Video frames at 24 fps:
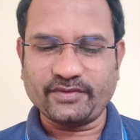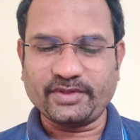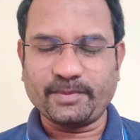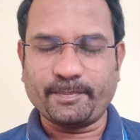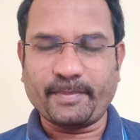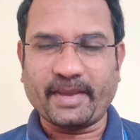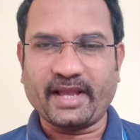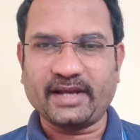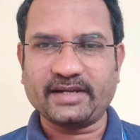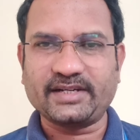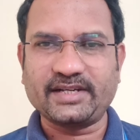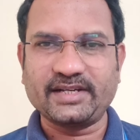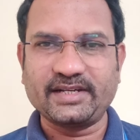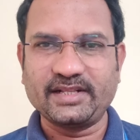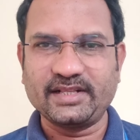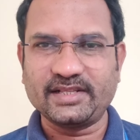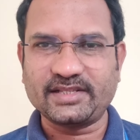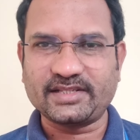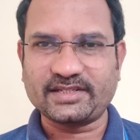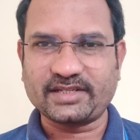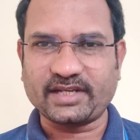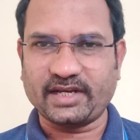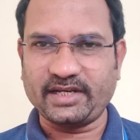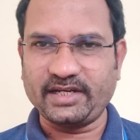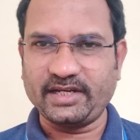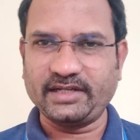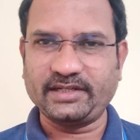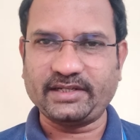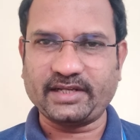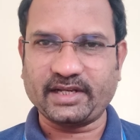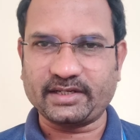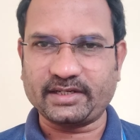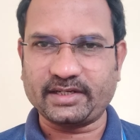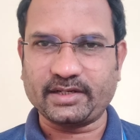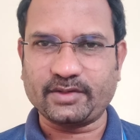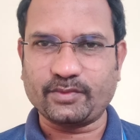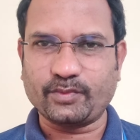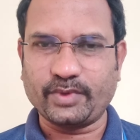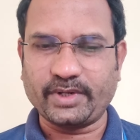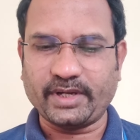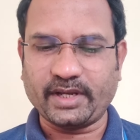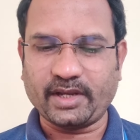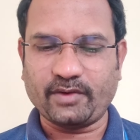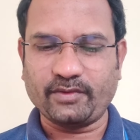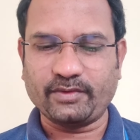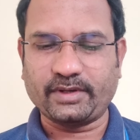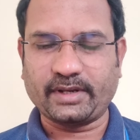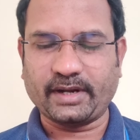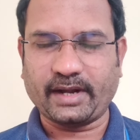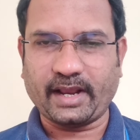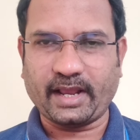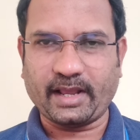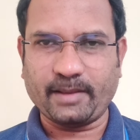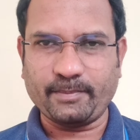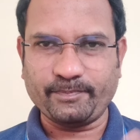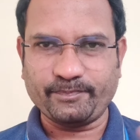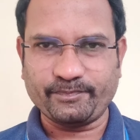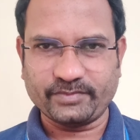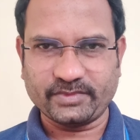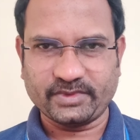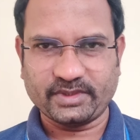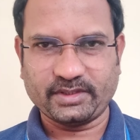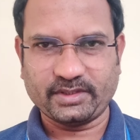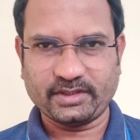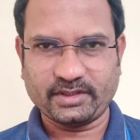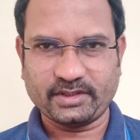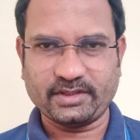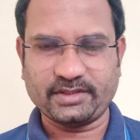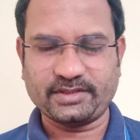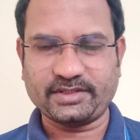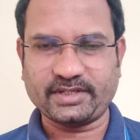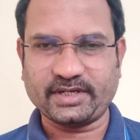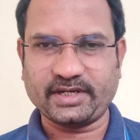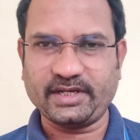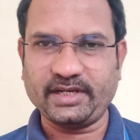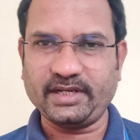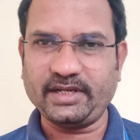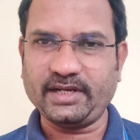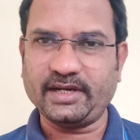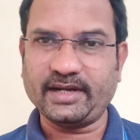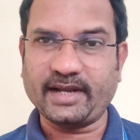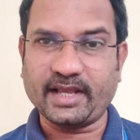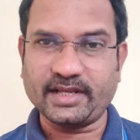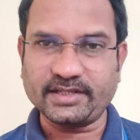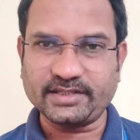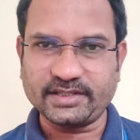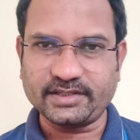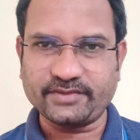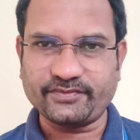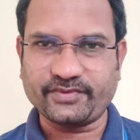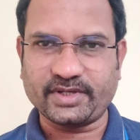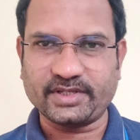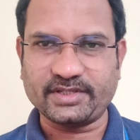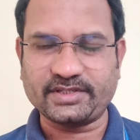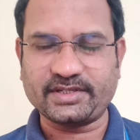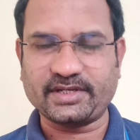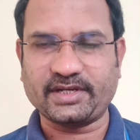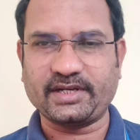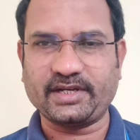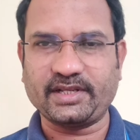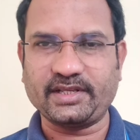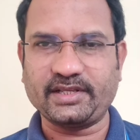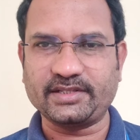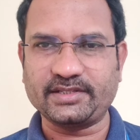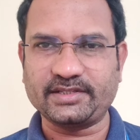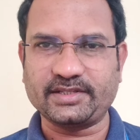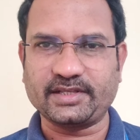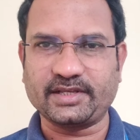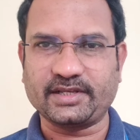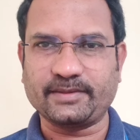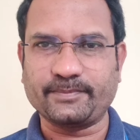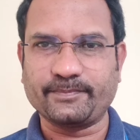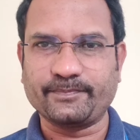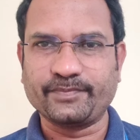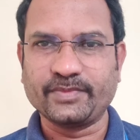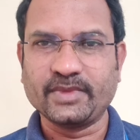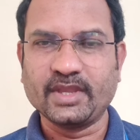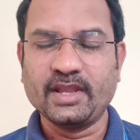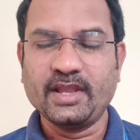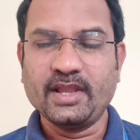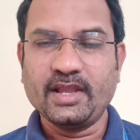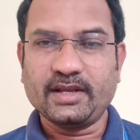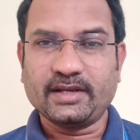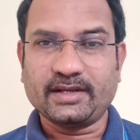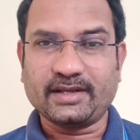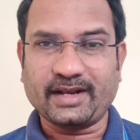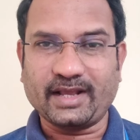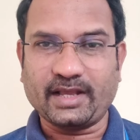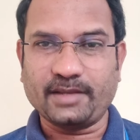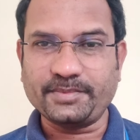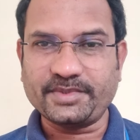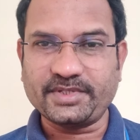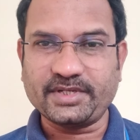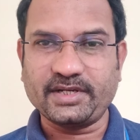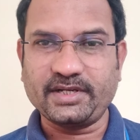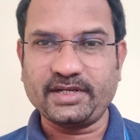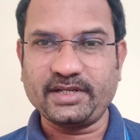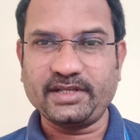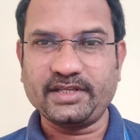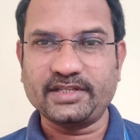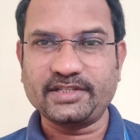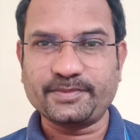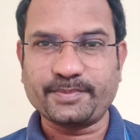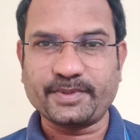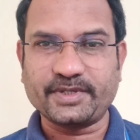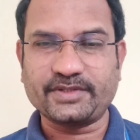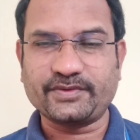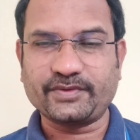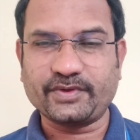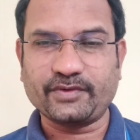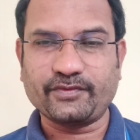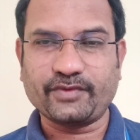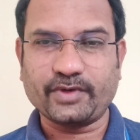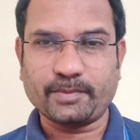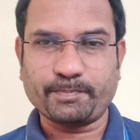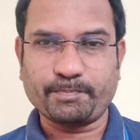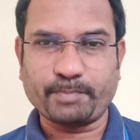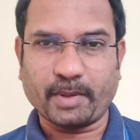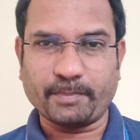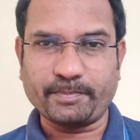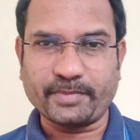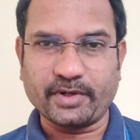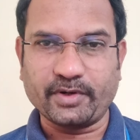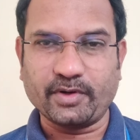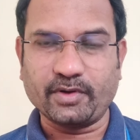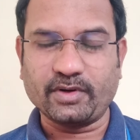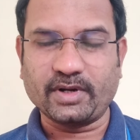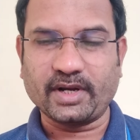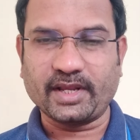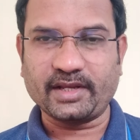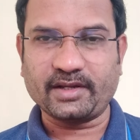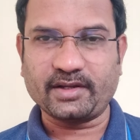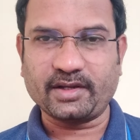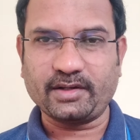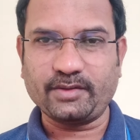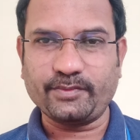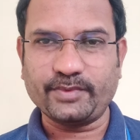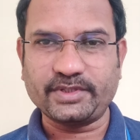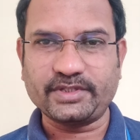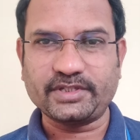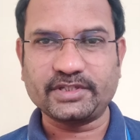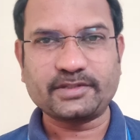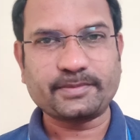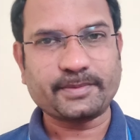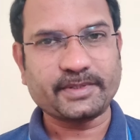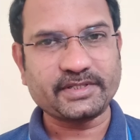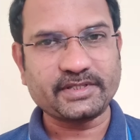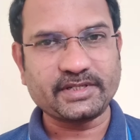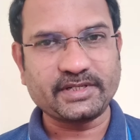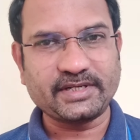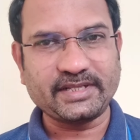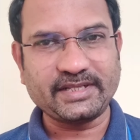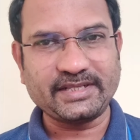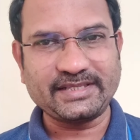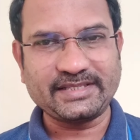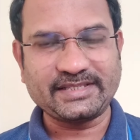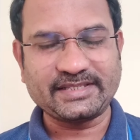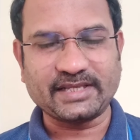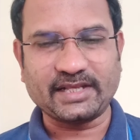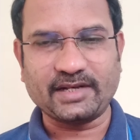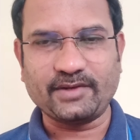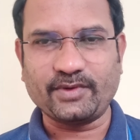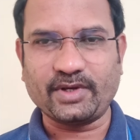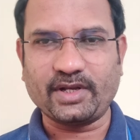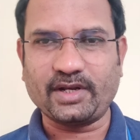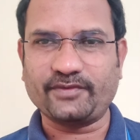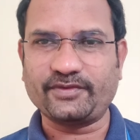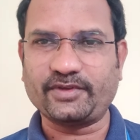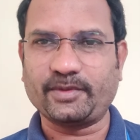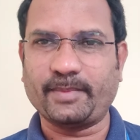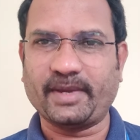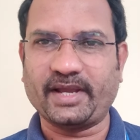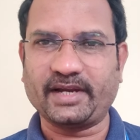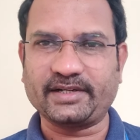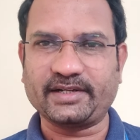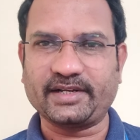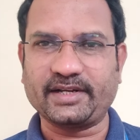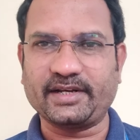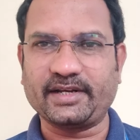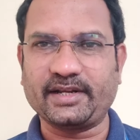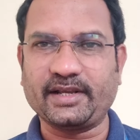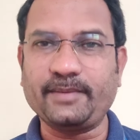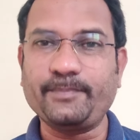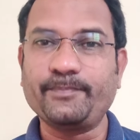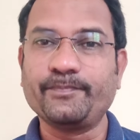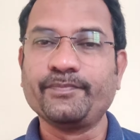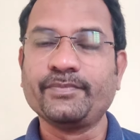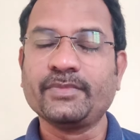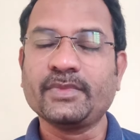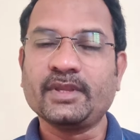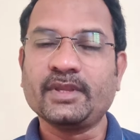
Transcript: of the bacterial staining technique. We have gram uh, staining and acid fast staining is there. Gram staining is specific for peptidoglycan which is present in cell wall of the bacteria.